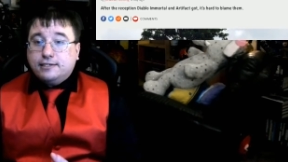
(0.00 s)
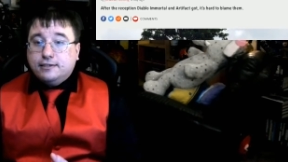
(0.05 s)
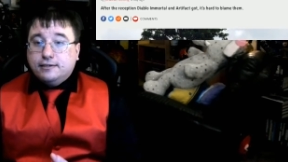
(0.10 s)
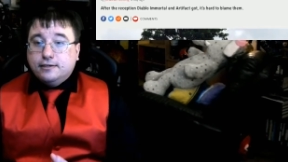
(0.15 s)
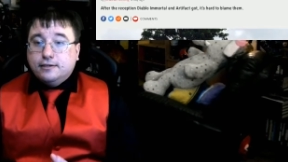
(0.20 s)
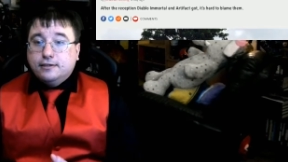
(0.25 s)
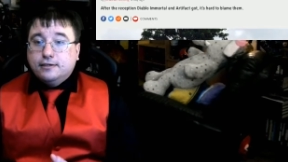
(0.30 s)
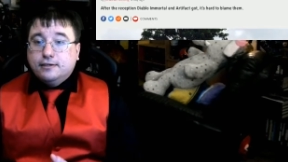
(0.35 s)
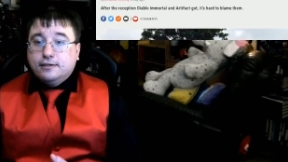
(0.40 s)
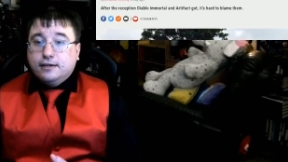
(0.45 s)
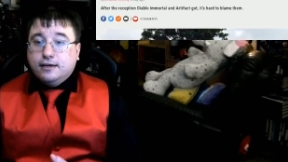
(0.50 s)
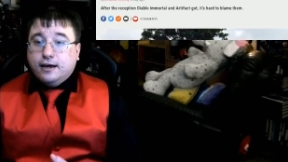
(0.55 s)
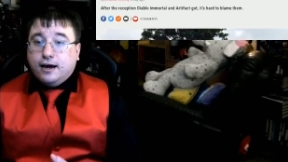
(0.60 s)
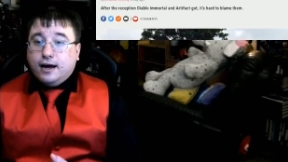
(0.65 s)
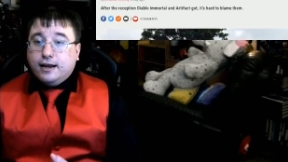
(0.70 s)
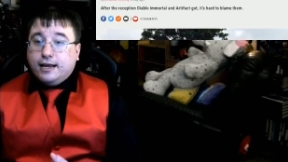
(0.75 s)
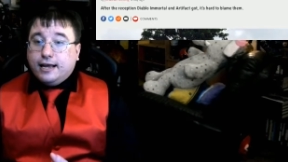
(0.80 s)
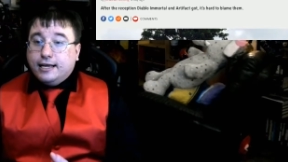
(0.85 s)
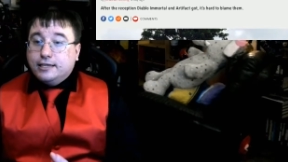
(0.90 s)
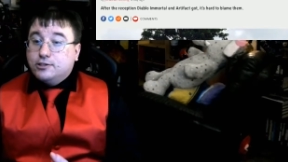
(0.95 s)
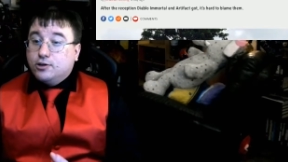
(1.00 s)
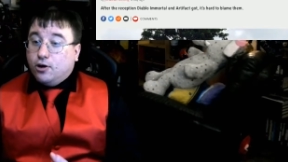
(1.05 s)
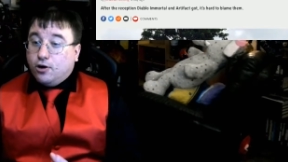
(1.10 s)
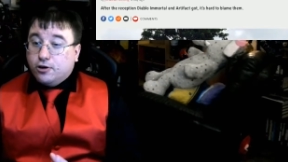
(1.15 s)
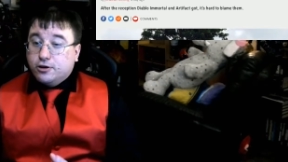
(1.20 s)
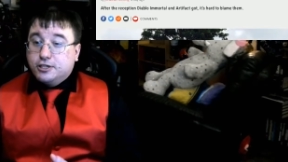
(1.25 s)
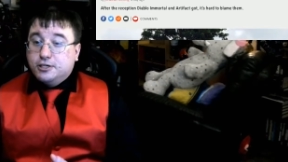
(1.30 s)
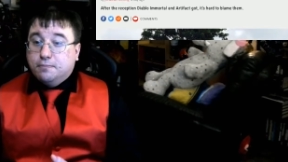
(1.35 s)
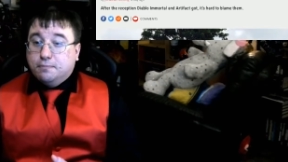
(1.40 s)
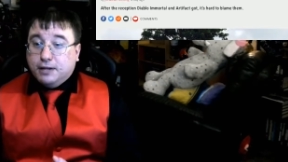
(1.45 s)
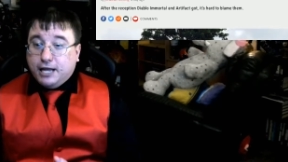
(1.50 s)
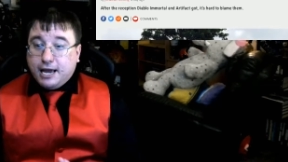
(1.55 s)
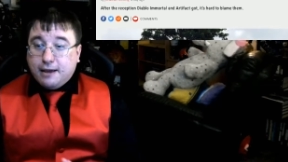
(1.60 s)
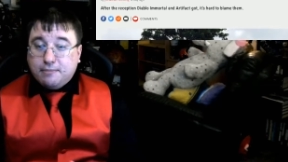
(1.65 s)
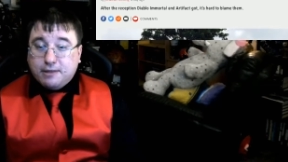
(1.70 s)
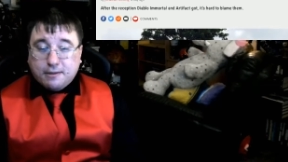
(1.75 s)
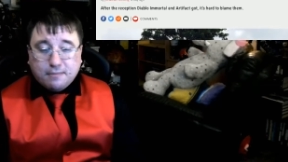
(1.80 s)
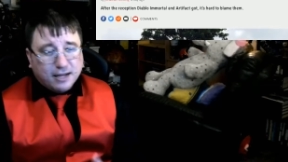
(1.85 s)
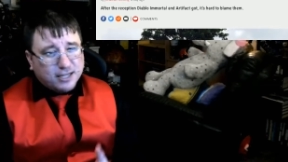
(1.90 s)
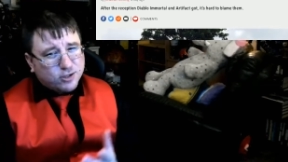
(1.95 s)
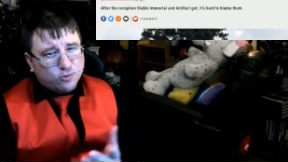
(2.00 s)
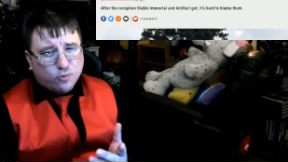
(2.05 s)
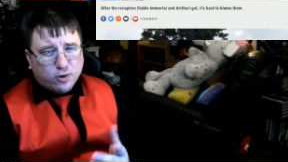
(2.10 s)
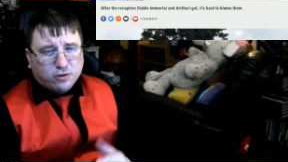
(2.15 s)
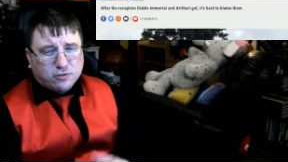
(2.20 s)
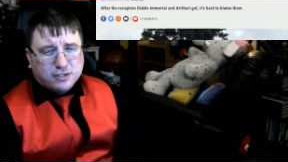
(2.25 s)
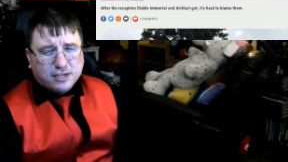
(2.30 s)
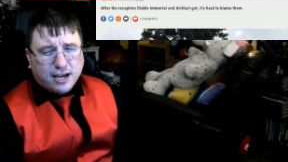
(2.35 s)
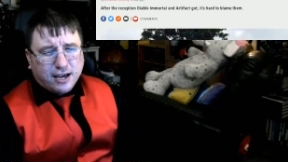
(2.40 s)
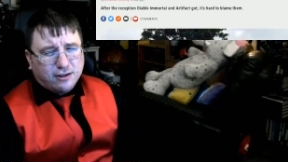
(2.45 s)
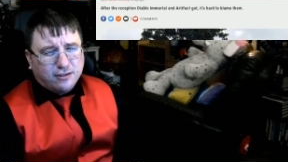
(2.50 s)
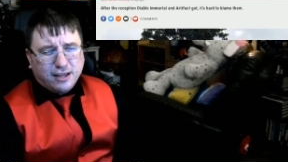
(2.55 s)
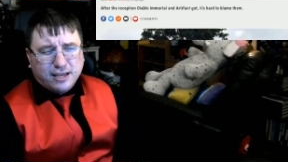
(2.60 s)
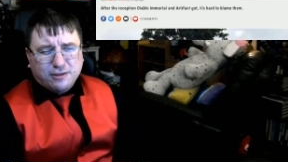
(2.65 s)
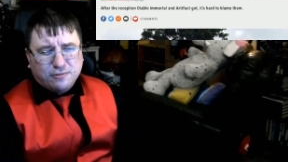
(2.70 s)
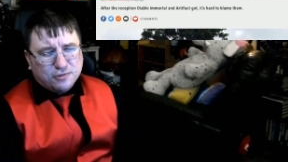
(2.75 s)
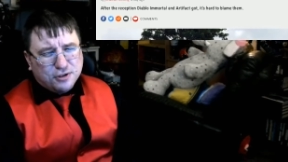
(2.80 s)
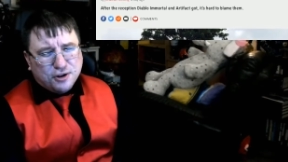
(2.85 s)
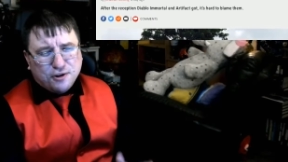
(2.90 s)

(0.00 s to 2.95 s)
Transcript: God, it's hard to blame them. That's a weird title. I don't know if I